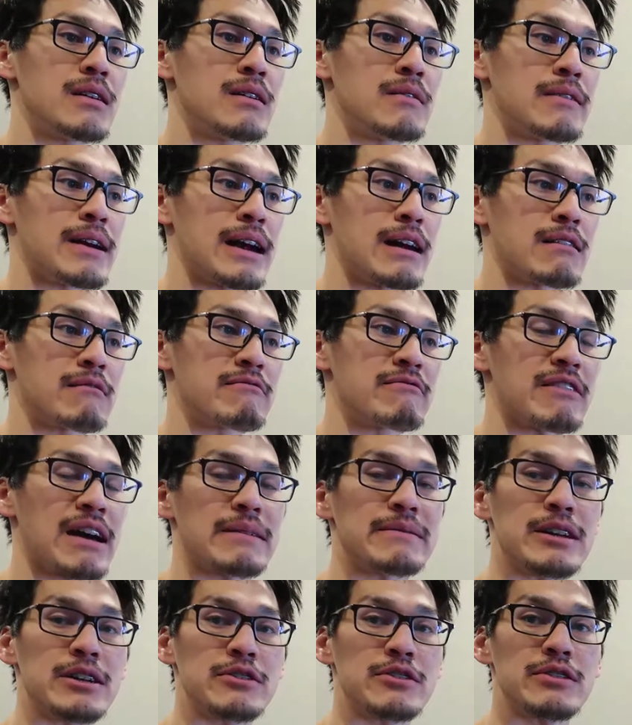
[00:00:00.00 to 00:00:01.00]
around
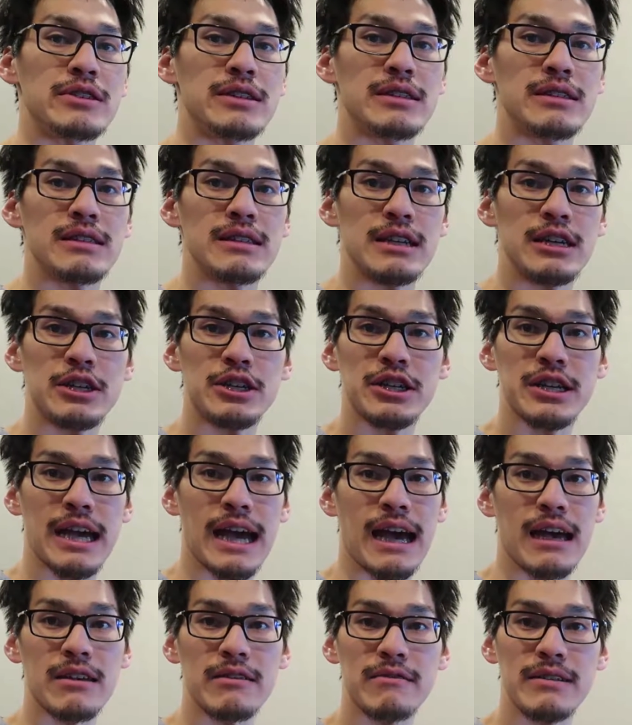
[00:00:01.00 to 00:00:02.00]
500-ish
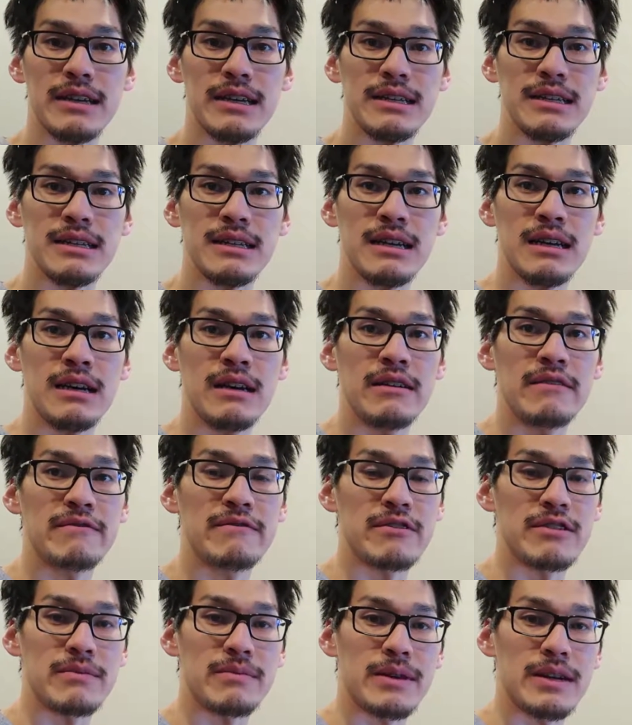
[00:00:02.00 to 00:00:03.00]
calories
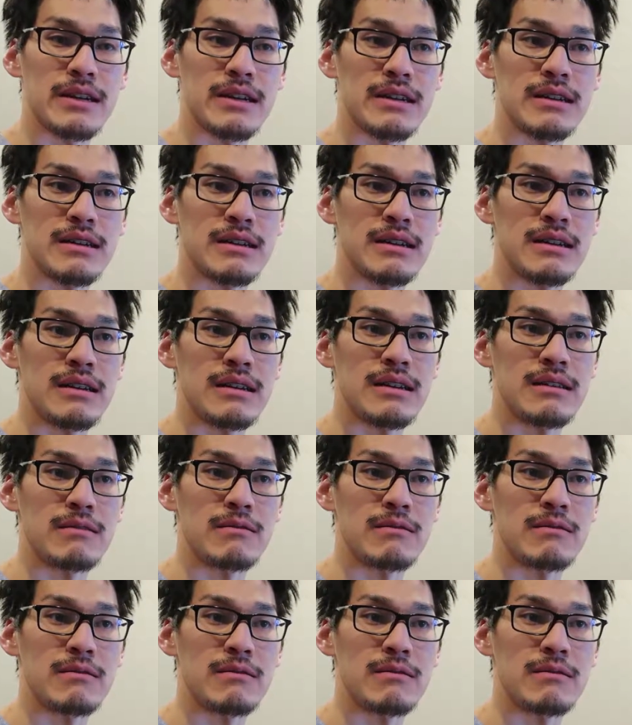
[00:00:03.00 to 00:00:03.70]
for the burger